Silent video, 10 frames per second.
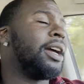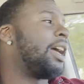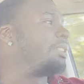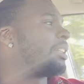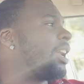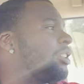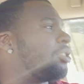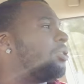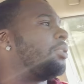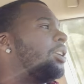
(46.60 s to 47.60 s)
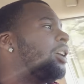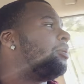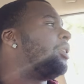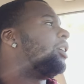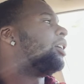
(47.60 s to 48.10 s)
and educational. You hear
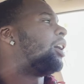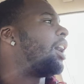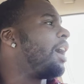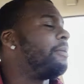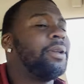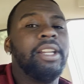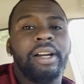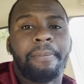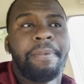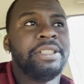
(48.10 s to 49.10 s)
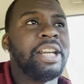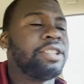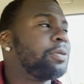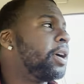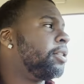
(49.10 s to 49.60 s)
me? Hey, but look,
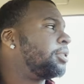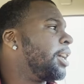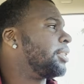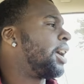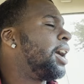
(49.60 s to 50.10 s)
progesterone test.